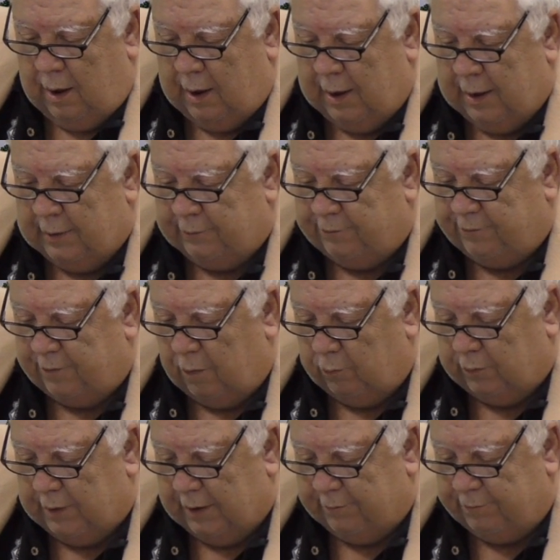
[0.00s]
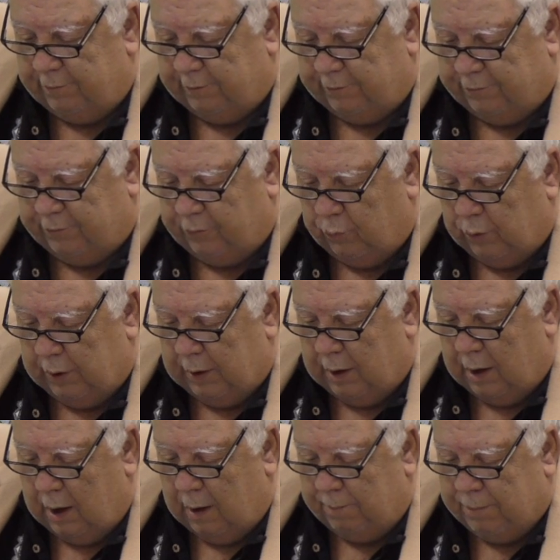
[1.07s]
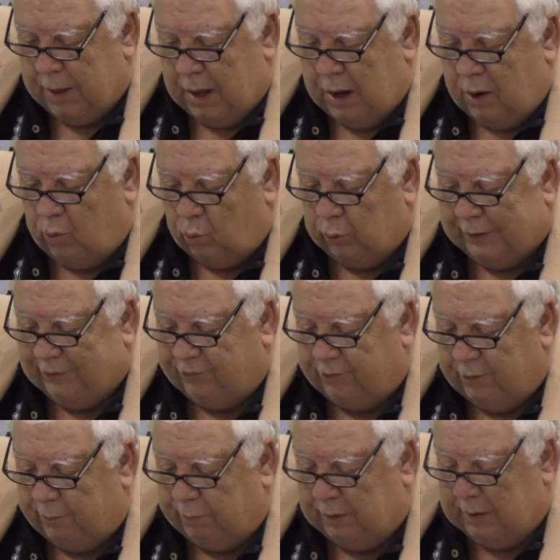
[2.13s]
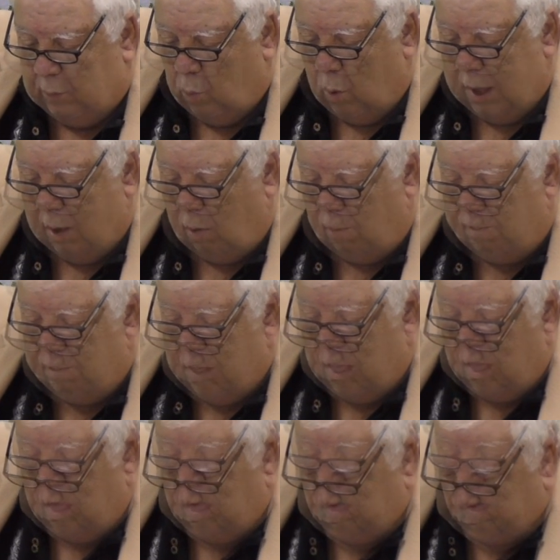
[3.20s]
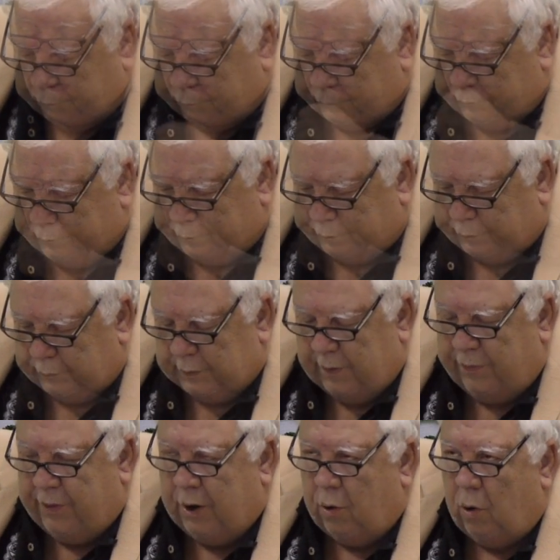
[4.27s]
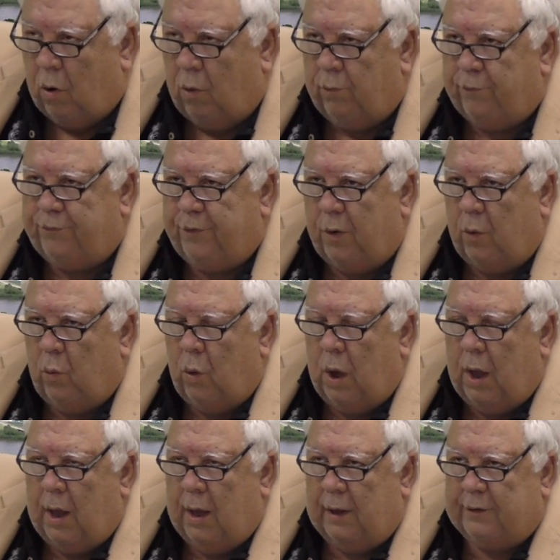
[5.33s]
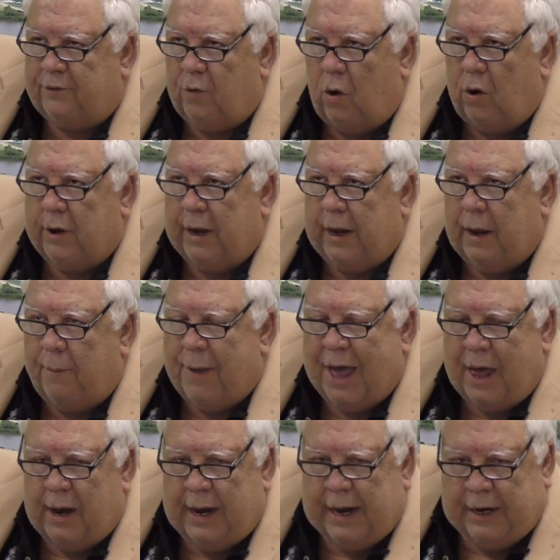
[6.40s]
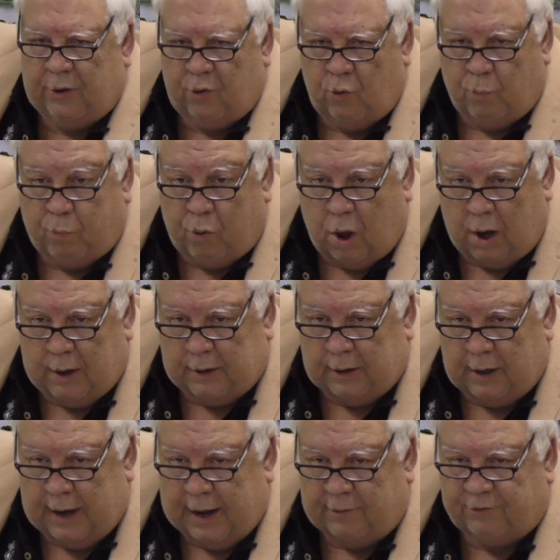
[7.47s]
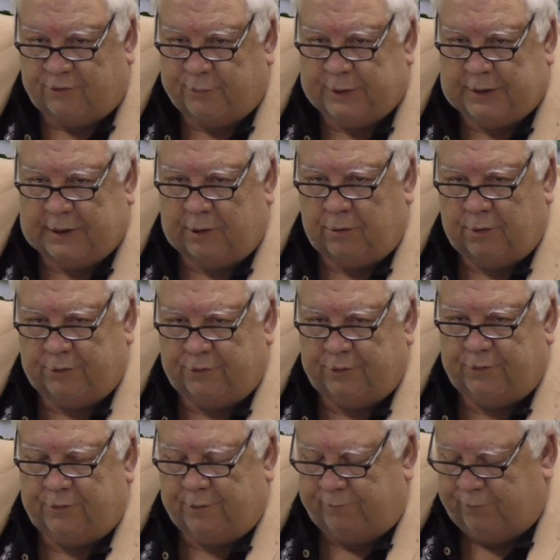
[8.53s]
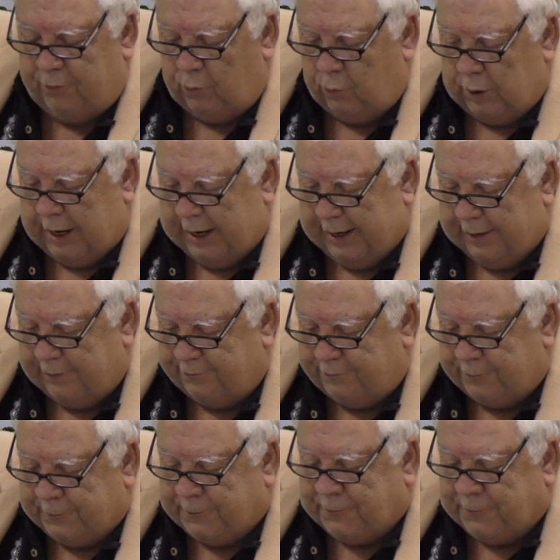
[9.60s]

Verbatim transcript: And so Tesla is doing uh, reasonably well. They're also talking about a new product announcement here in just a few days